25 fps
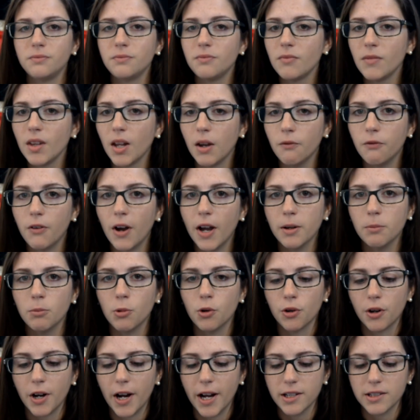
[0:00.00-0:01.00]
fine
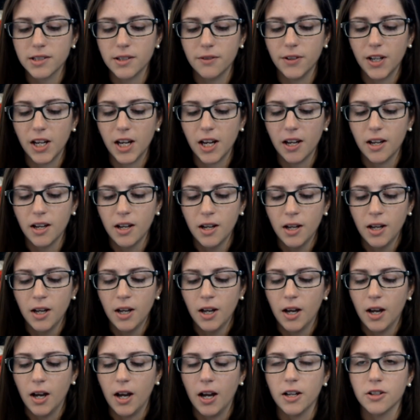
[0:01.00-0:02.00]
motor activity,
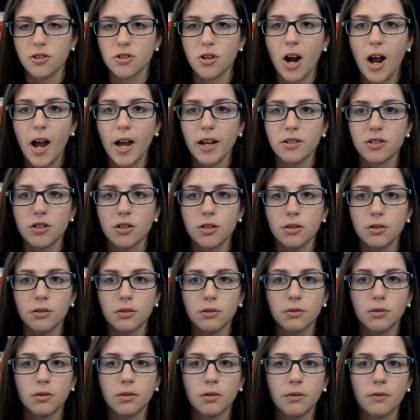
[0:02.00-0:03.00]
I try
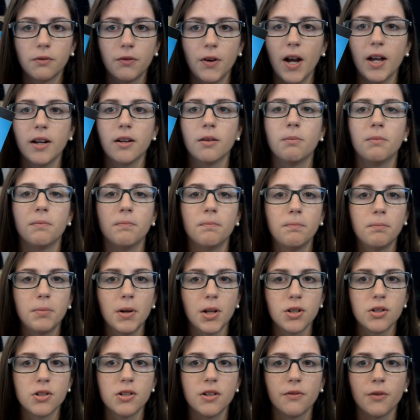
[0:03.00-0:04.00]
to find a
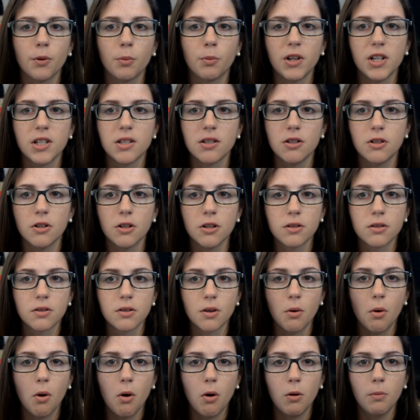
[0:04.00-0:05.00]
bunch of different ways to do it.
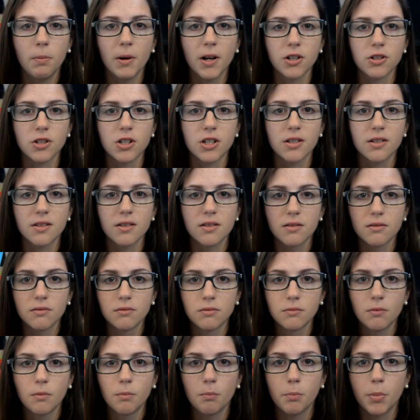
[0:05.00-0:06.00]
So hole punches,
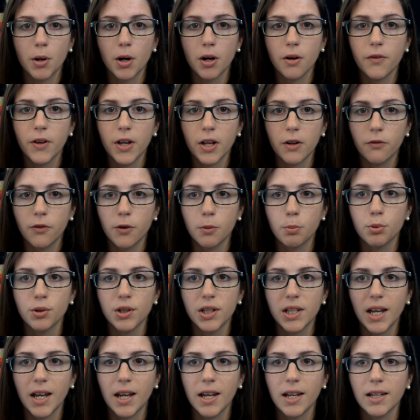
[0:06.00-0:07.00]
perfect for
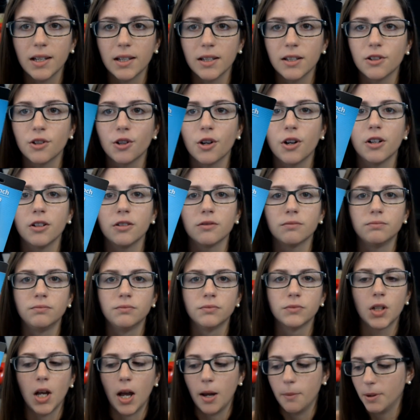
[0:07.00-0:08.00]
pre-K and kindergarten.
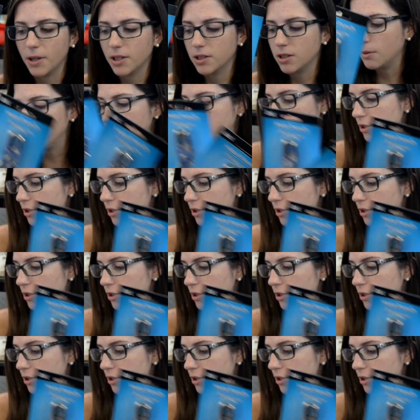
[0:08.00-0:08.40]
I picked up